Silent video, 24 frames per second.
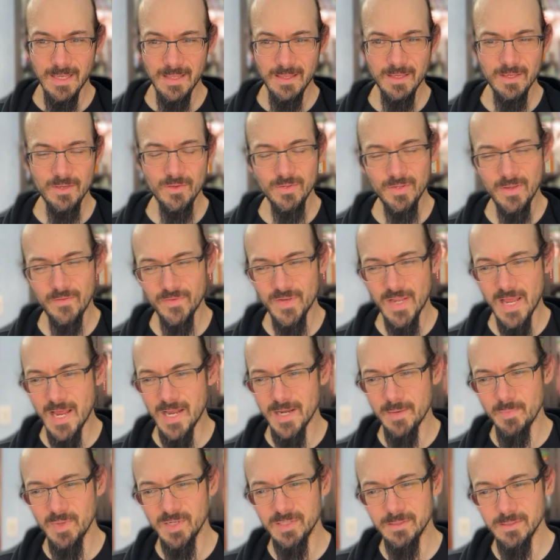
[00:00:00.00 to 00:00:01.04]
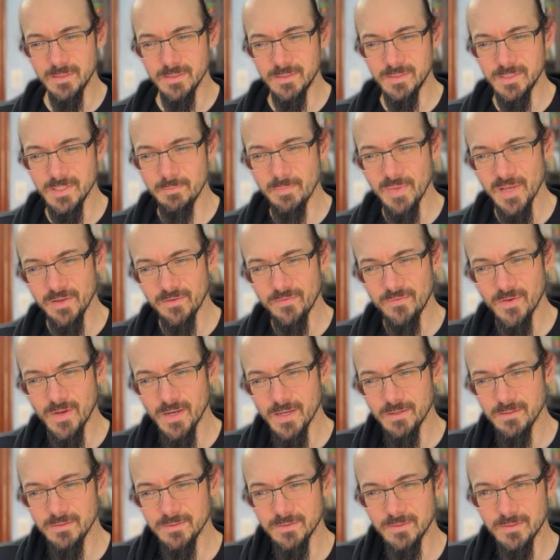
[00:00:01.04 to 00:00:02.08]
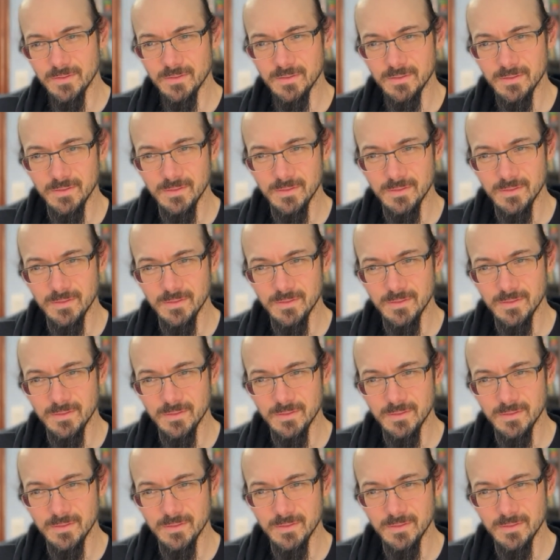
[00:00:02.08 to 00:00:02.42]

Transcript: think you have to add them into the CMake files.